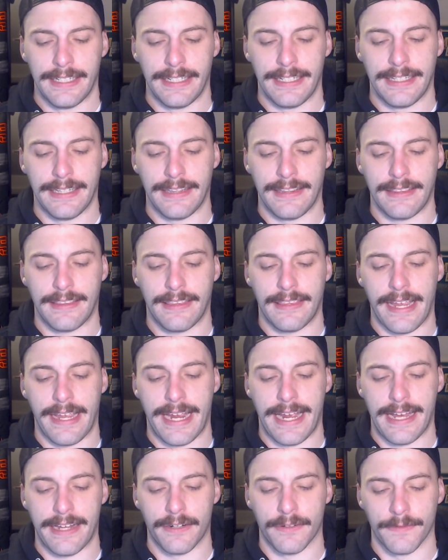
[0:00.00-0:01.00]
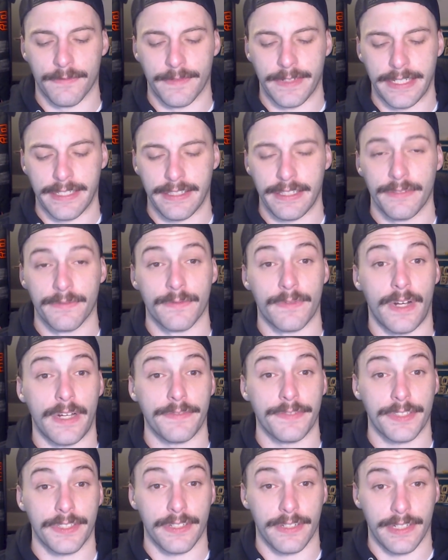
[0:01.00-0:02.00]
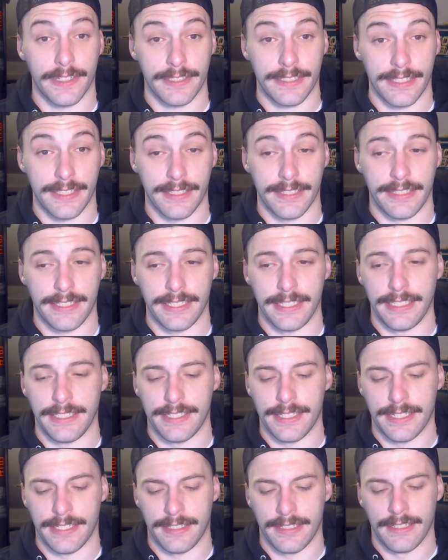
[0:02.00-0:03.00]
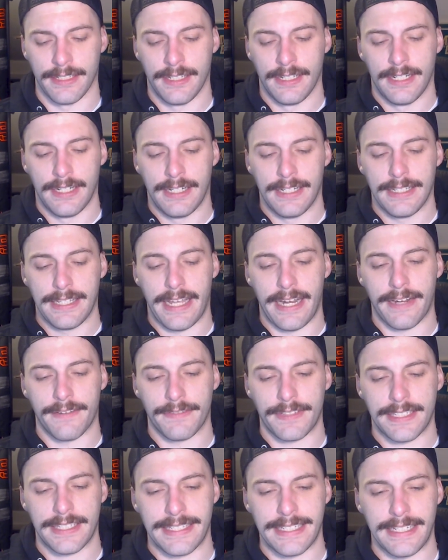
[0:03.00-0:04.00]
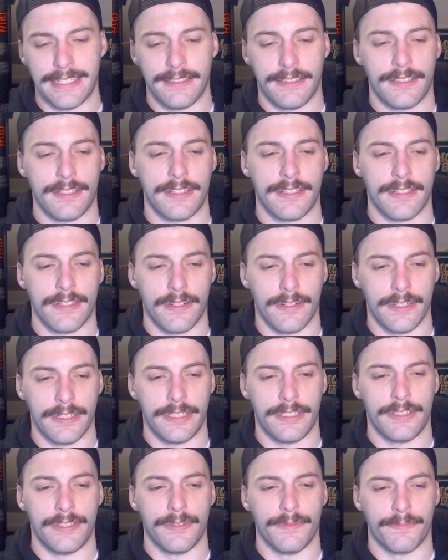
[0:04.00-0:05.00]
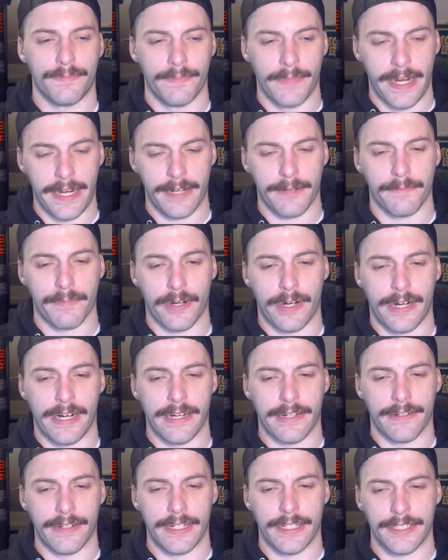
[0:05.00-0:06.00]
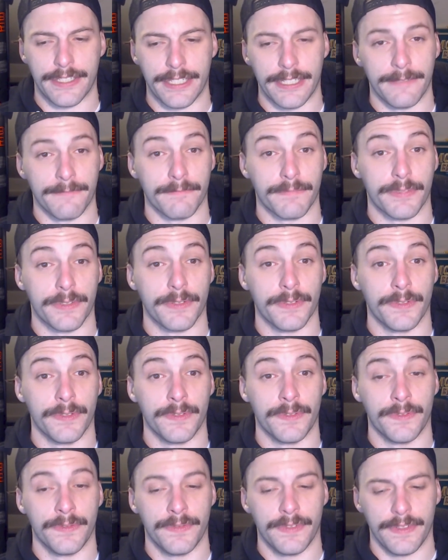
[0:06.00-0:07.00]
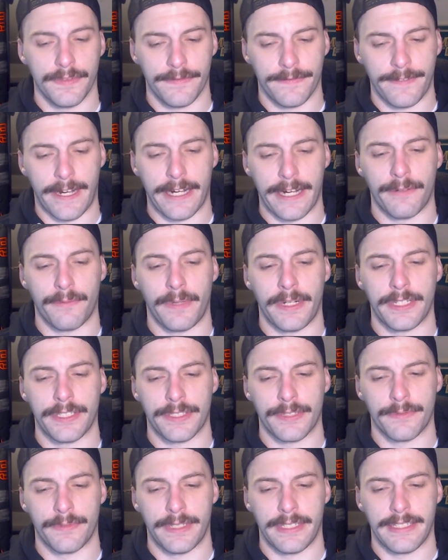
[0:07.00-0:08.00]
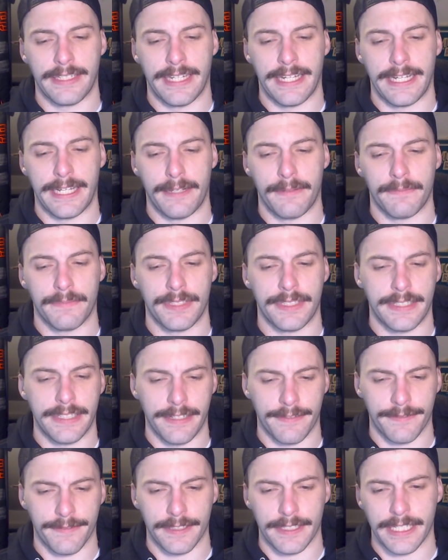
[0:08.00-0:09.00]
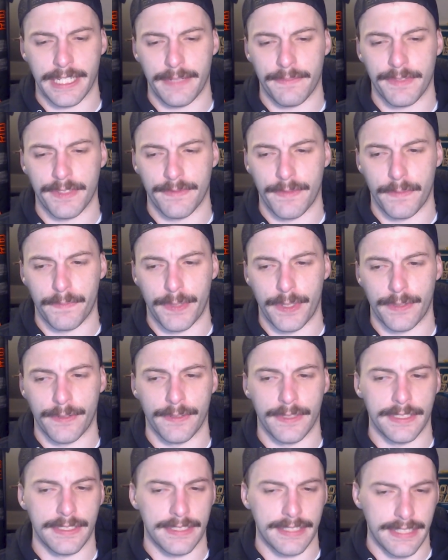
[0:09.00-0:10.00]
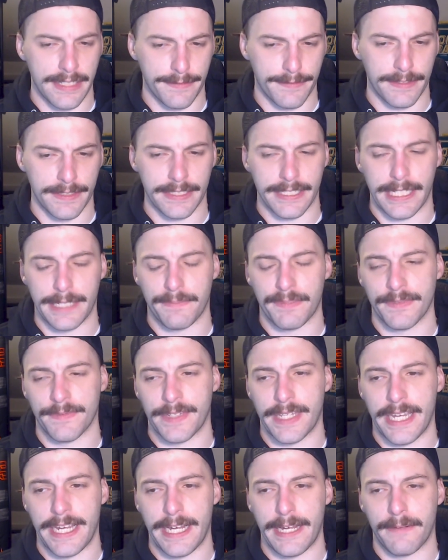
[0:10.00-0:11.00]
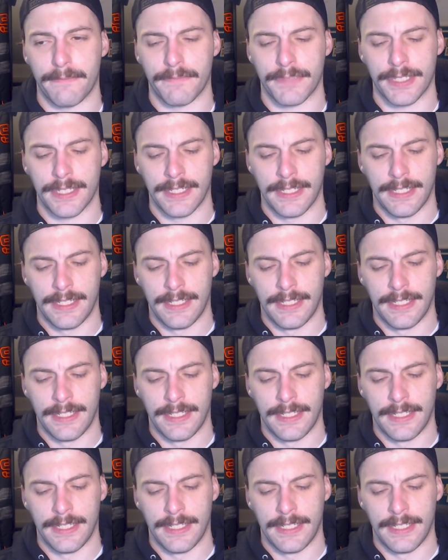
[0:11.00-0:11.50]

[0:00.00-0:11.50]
And they had a really rough start to the season. They have since started to make progress, improve, find ways to win games, different types of opponents, different types of games.